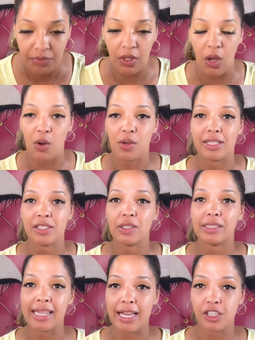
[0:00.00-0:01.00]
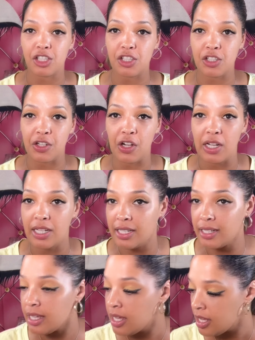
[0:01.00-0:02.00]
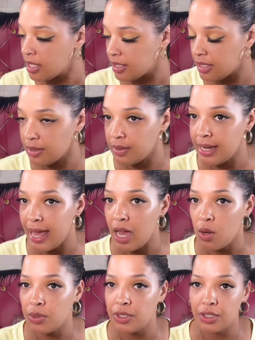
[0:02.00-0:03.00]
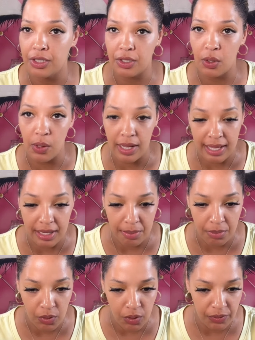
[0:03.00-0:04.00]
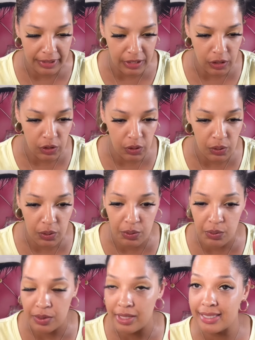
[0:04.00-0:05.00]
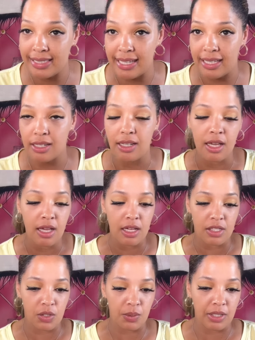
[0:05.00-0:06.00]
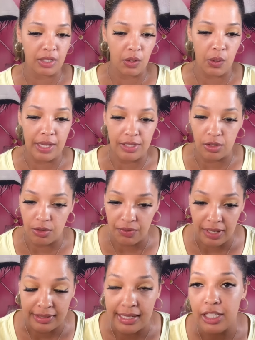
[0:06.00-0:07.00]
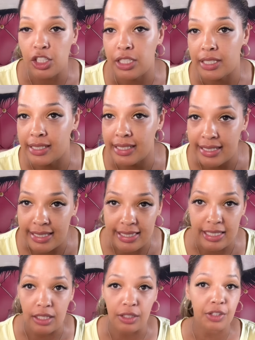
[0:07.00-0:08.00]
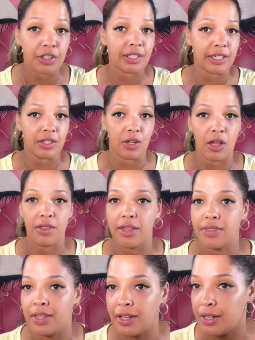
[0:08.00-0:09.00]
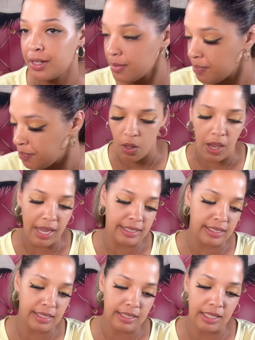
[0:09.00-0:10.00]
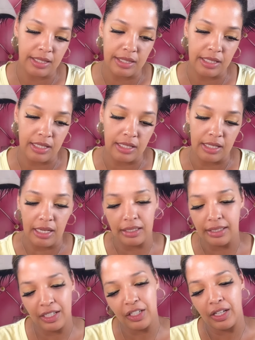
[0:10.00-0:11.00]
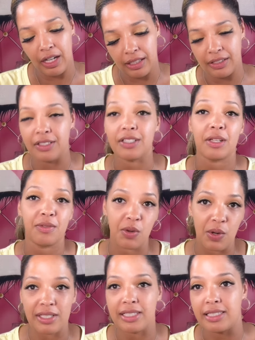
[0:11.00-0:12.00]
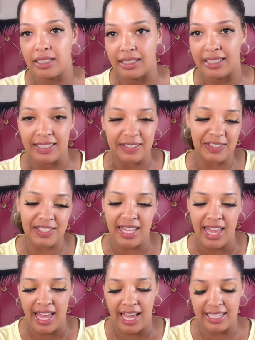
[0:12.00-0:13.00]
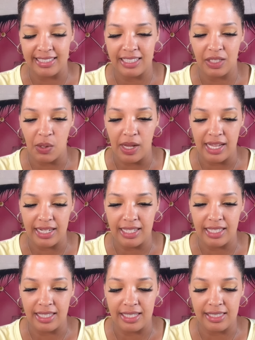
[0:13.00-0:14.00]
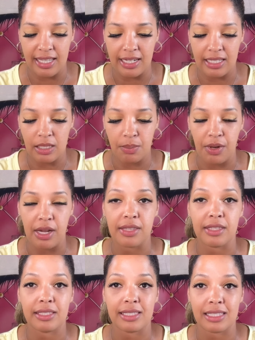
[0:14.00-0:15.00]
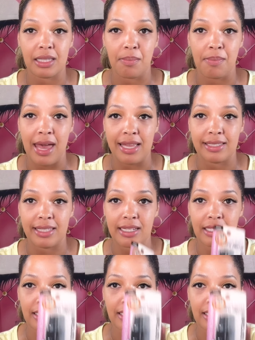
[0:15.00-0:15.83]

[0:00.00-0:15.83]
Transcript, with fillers: All right, so lashes are on. So now we're gonna go ahead and move into the skin. So we're gonna go ahead and do foundation, concealer, and all that there. So I did get the LA Colors, of course it's LA Colors. I did go ahead and get the setting spray. This is the matte setting